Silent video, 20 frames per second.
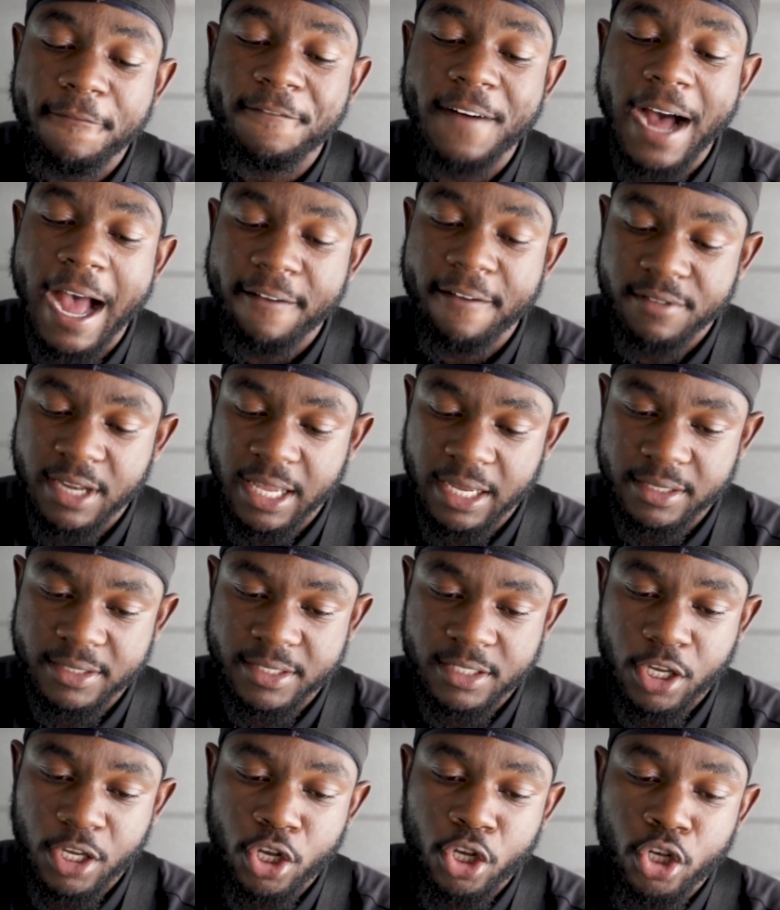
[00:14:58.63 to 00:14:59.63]
5
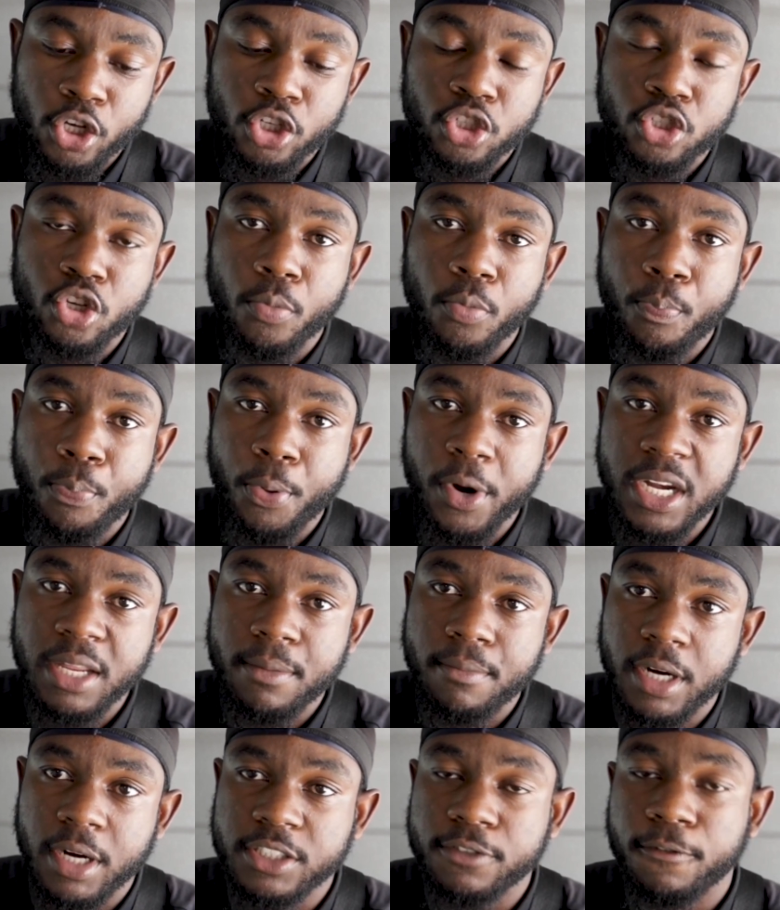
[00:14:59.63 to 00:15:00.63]
days. So pretty
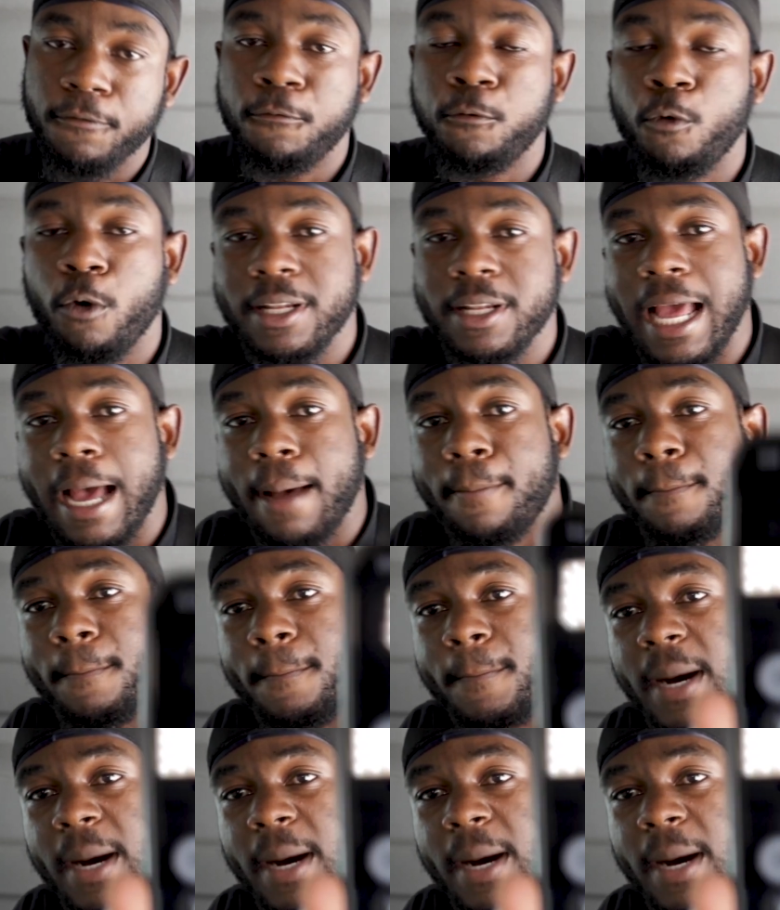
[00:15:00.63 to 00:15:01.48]
much for that